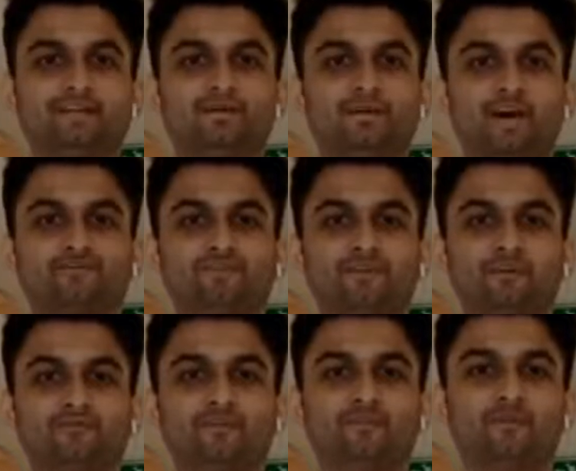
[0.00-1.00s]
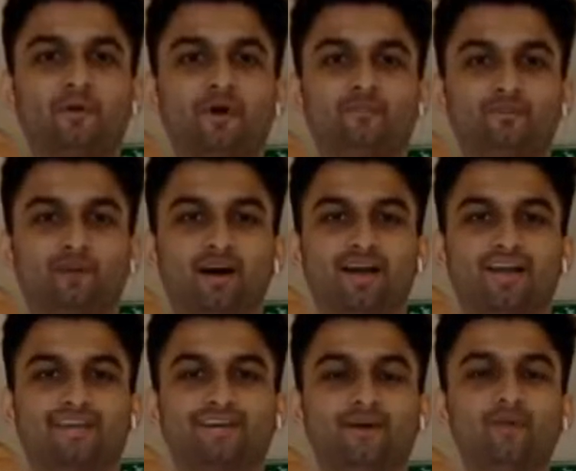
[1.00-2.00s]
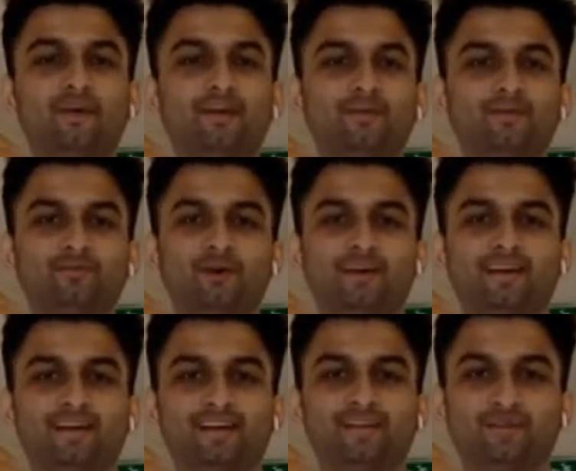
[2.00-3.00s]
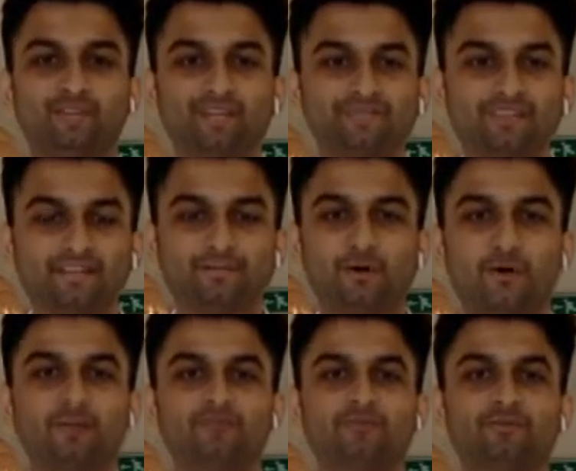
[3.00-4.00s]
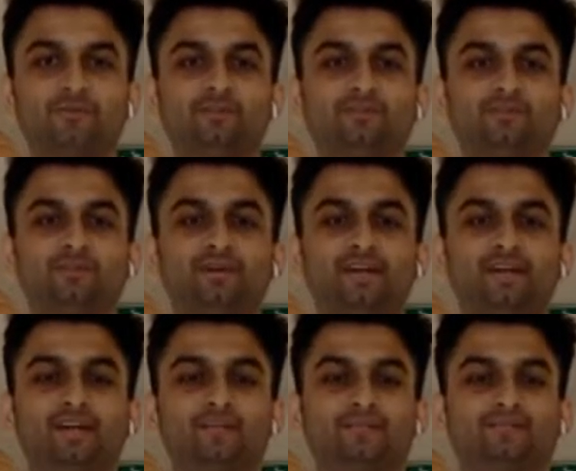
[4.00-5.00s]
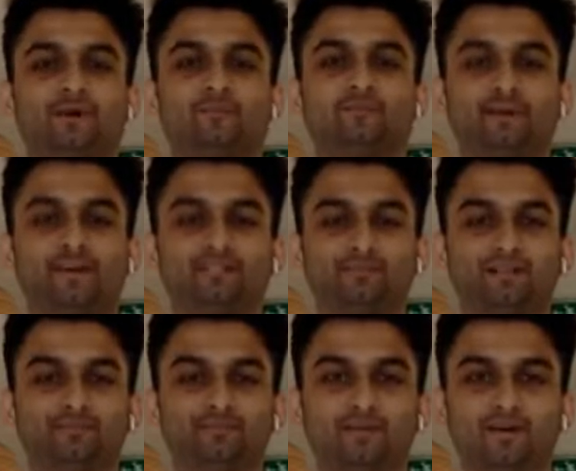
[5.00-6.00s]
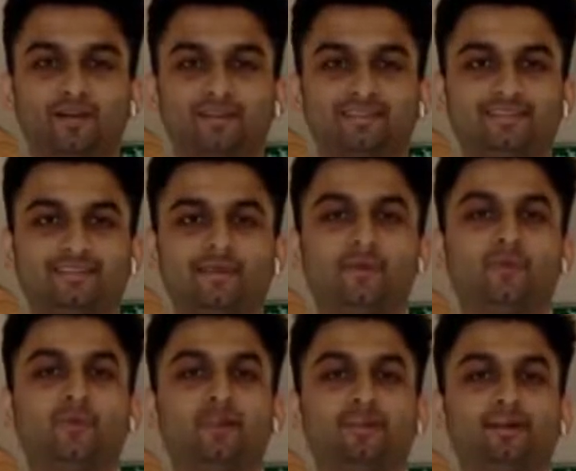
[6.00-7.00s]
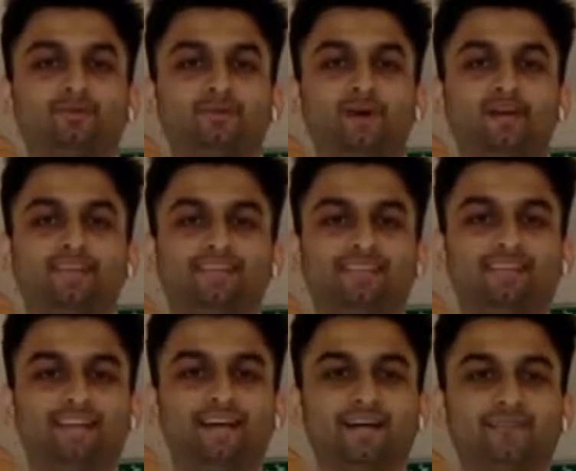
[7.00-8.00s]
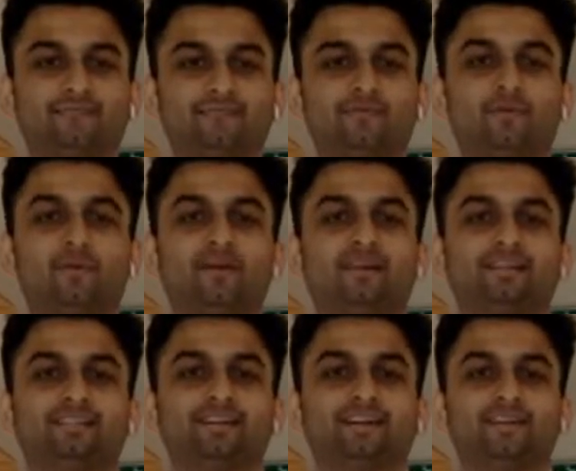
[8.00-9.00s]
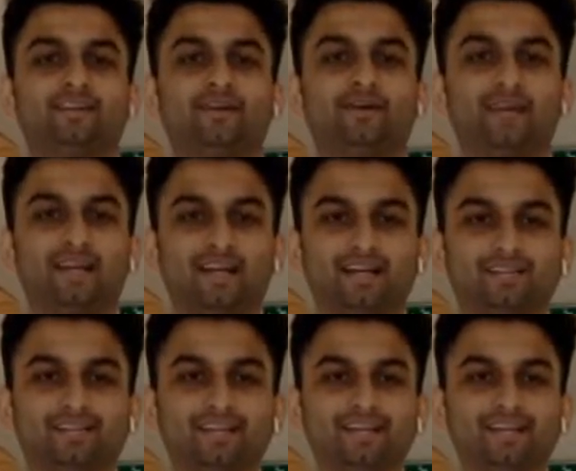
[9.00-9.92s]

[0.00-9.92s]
Good afternoon from the warm Dubai. A very good morning and good evening to all the viewers who are joining us from various parts of the world. Welcome to ICCA Live, World-Class Culinary Online.